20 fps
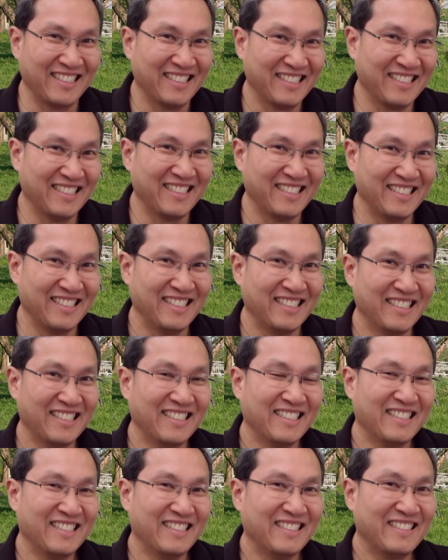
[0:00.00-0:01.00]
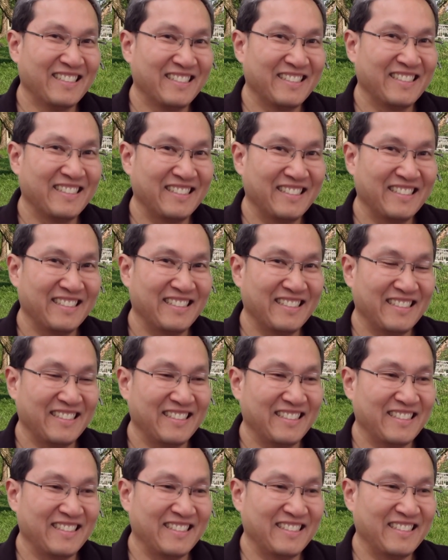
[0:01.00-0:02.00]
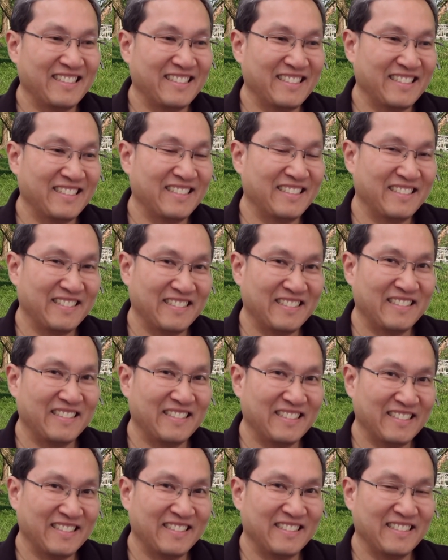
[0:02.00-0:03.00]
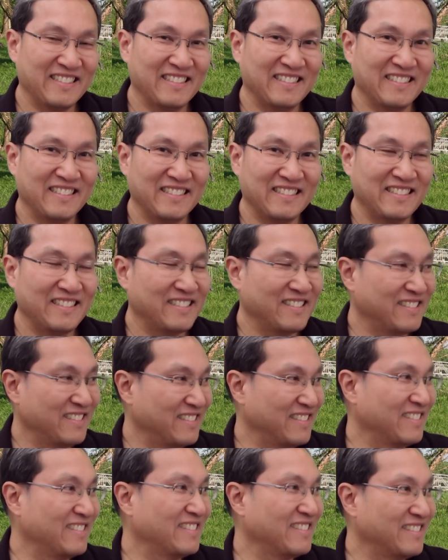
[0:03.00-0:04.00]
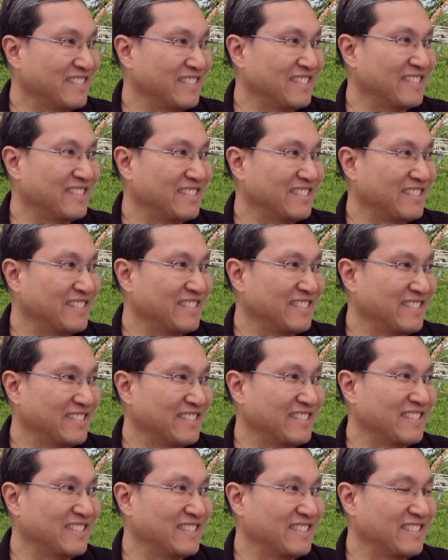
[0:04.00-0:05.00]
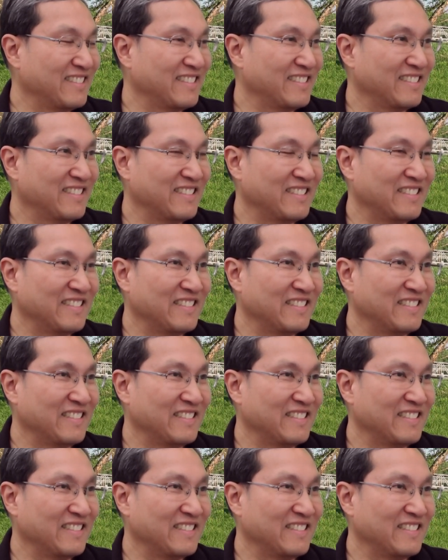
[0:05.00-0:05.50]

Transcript: This person isn't speaking.